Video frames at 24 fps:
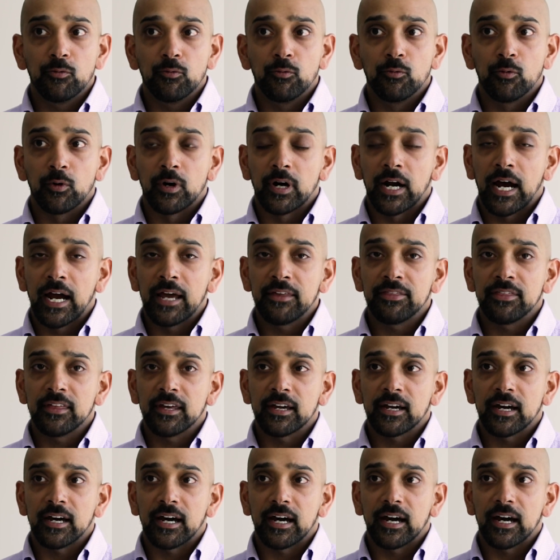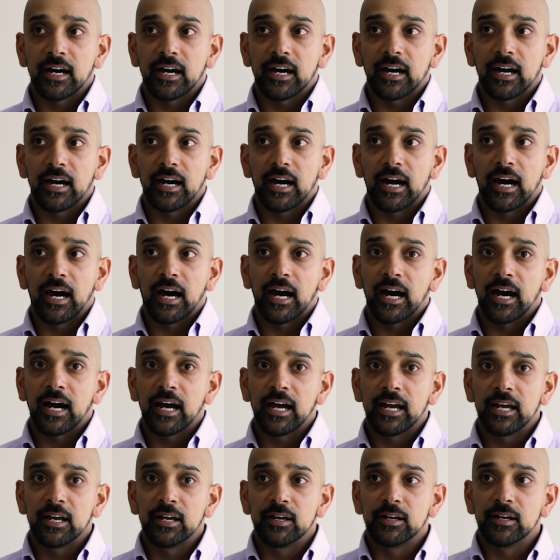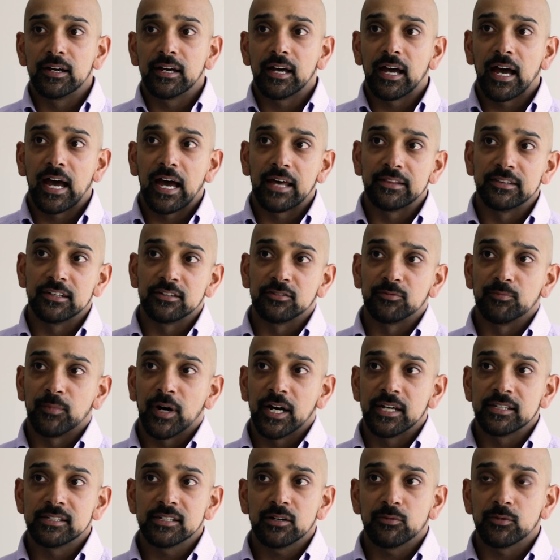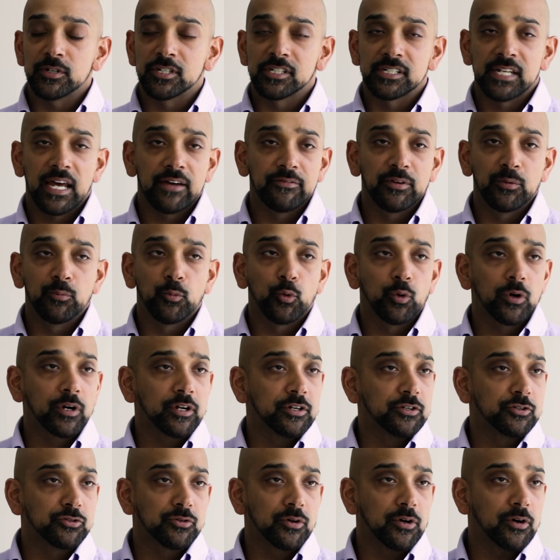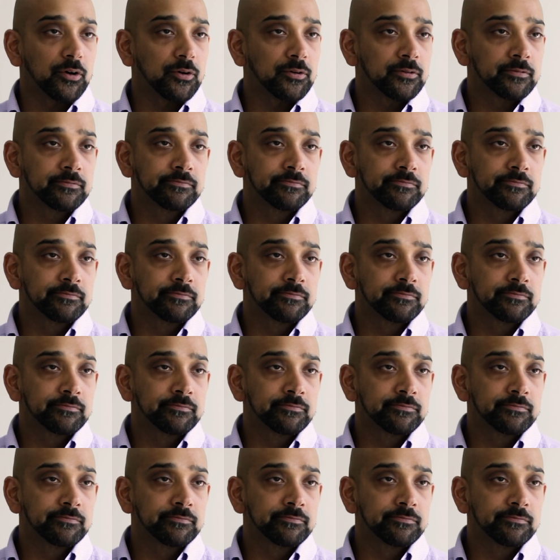Where I think I had this mindset was just having more control.